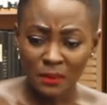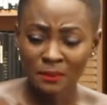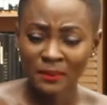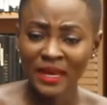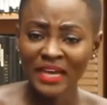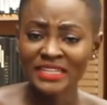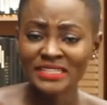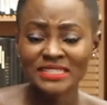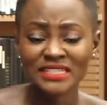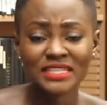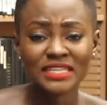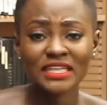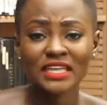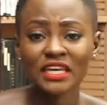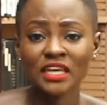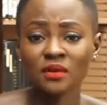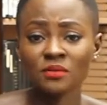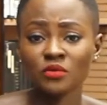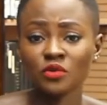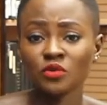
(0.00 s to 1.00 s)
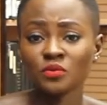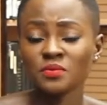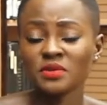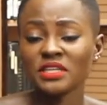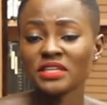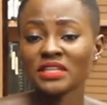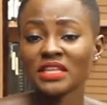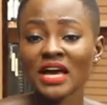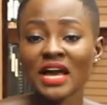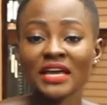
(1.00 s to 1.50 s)
my team will
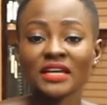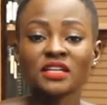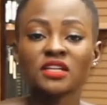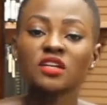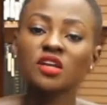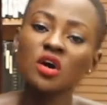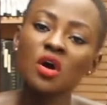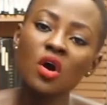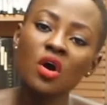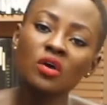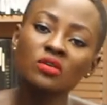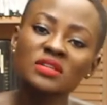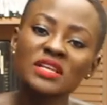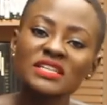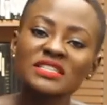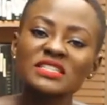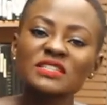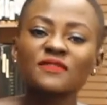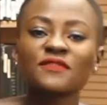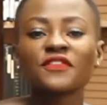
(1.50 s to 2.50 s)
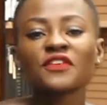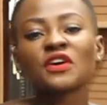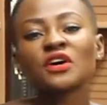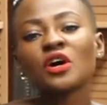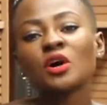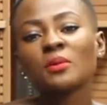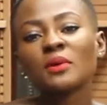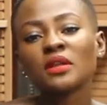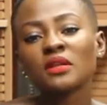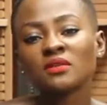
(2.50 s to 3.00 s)
be like, no, let's
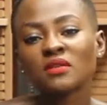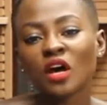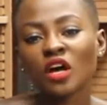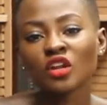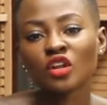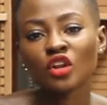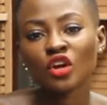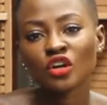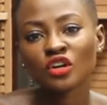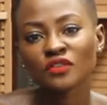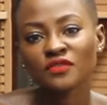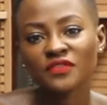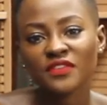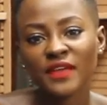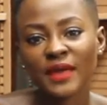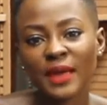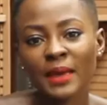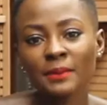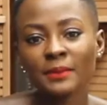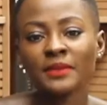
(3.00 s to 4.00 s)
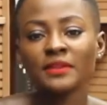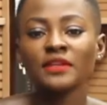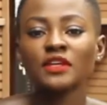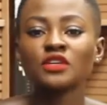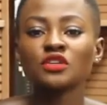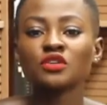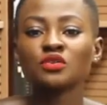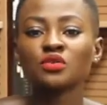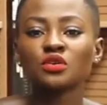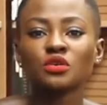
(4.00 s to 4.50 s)
film a, a, lot of them and
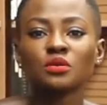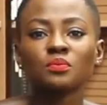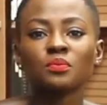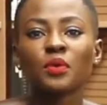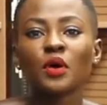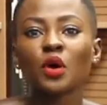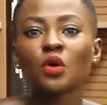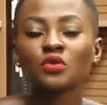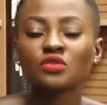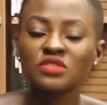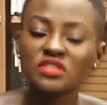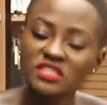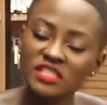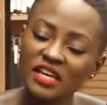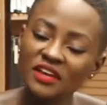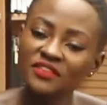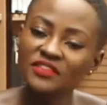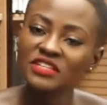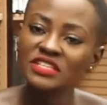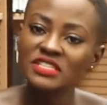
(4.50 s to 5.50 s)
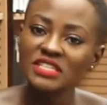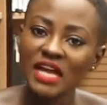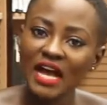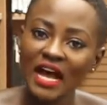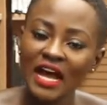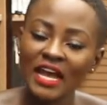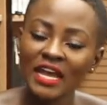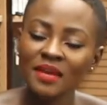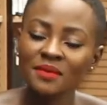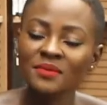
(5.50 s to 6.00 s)
then you can post every
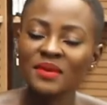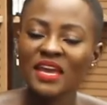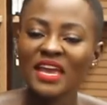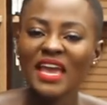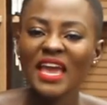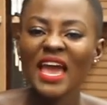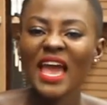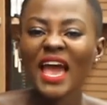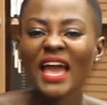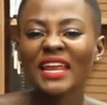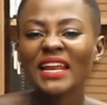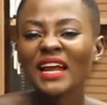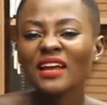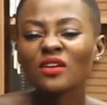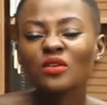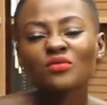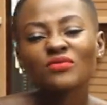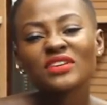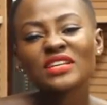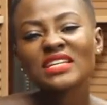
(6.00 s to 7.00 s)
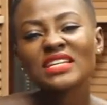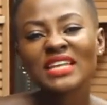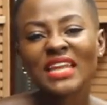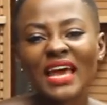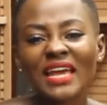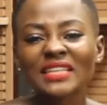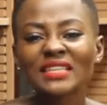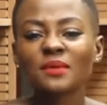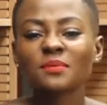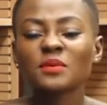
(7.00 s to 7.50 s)
time. And I don't really
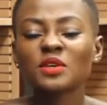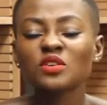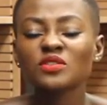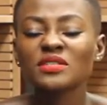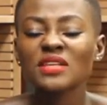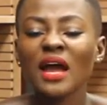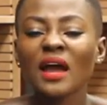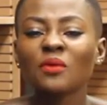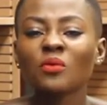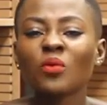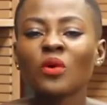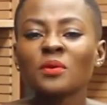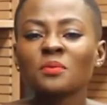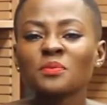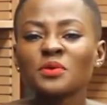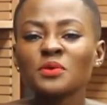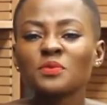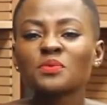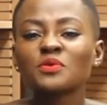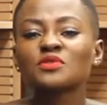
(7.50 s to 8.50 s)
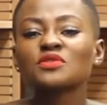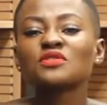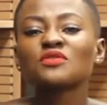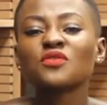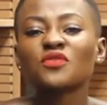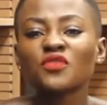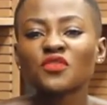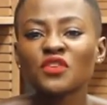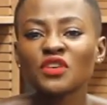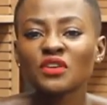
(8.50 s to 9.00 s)
like that because I want people to
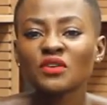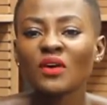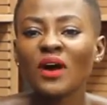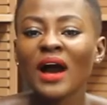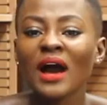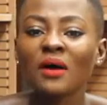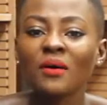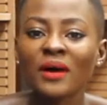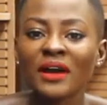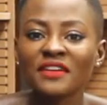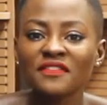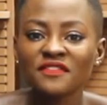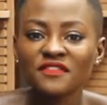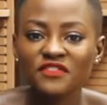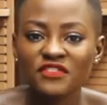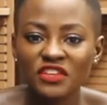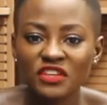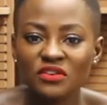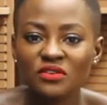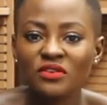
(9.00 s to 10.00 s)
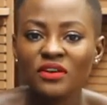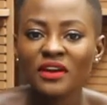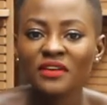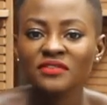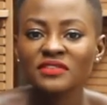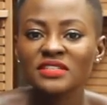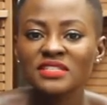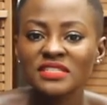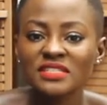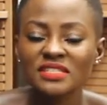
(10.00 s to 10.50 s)
feel how I feel
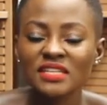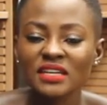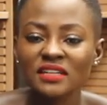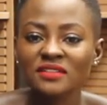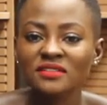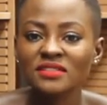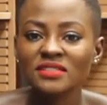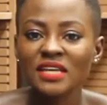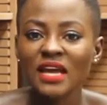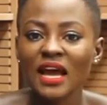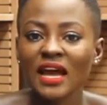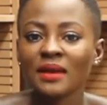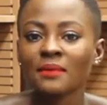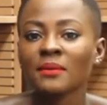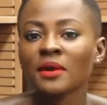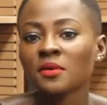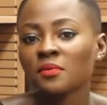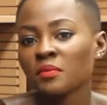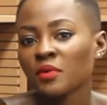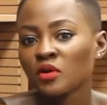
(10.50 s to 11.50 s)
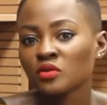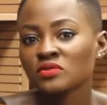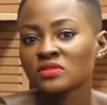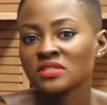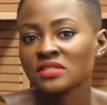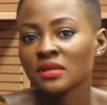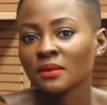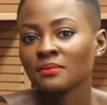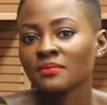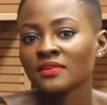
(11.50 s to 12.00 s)
every single time I
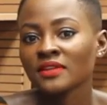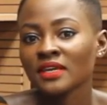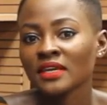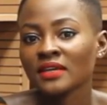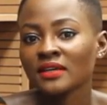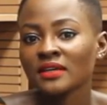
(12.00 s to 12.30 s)
post something.